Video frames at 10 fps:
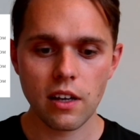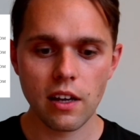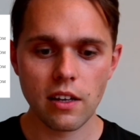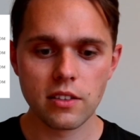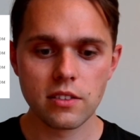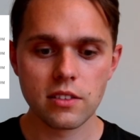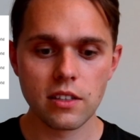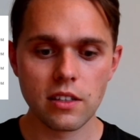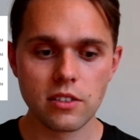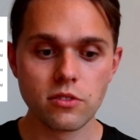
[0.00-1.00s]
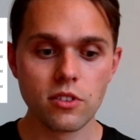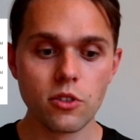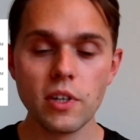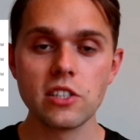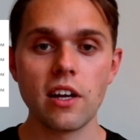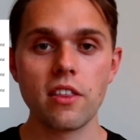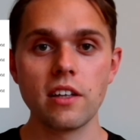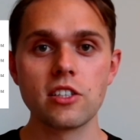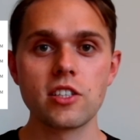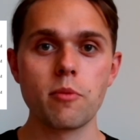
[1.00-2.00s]
And the reason I think
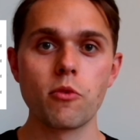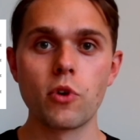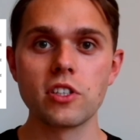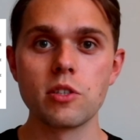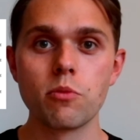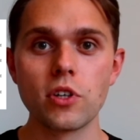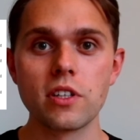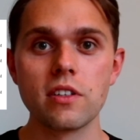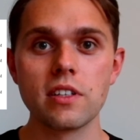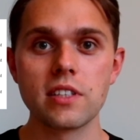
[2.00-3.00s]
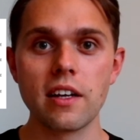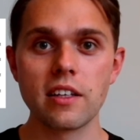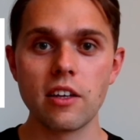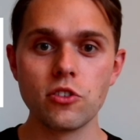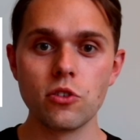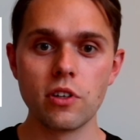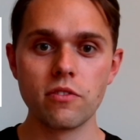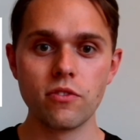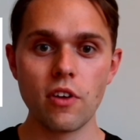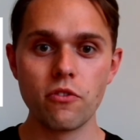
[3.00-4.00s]
this type of work is important is that it gives you
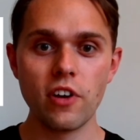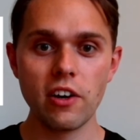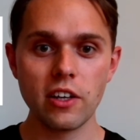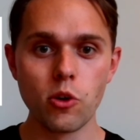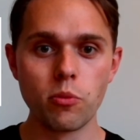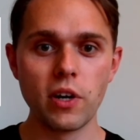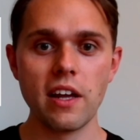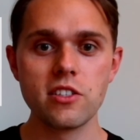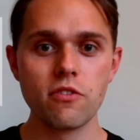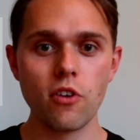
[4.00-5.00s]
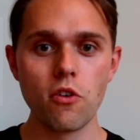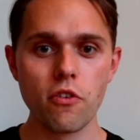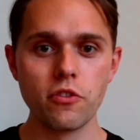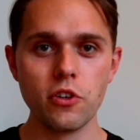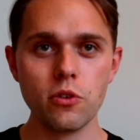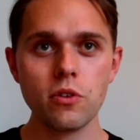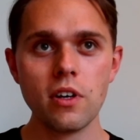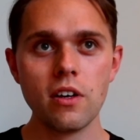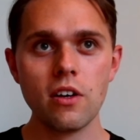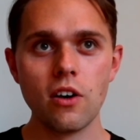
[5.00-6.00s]
a very comprehensive overview
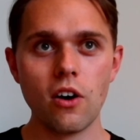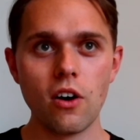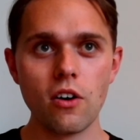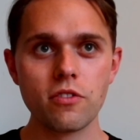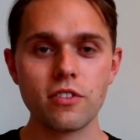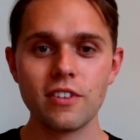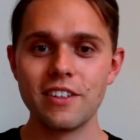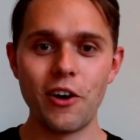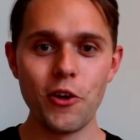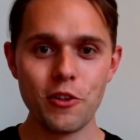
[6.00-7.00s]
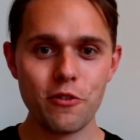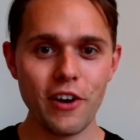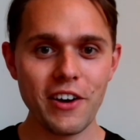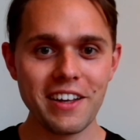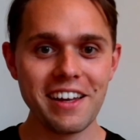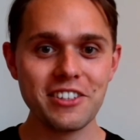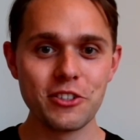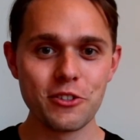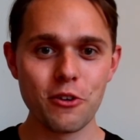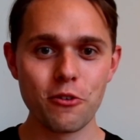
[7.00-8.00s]
of all the
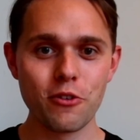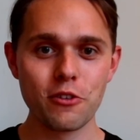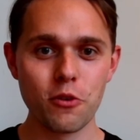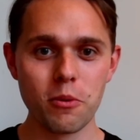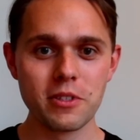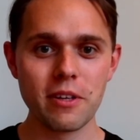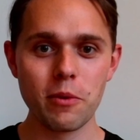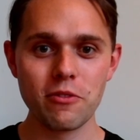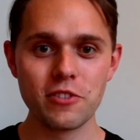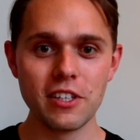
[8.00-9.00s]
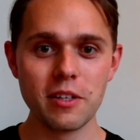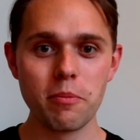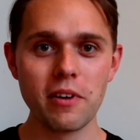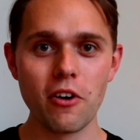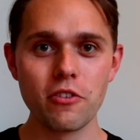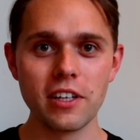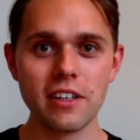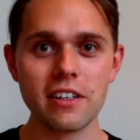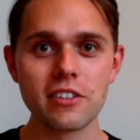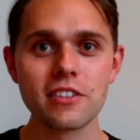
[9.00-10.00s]
variations of transformers that we've seen appear over the
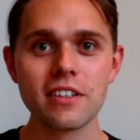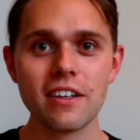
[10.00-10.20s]
years.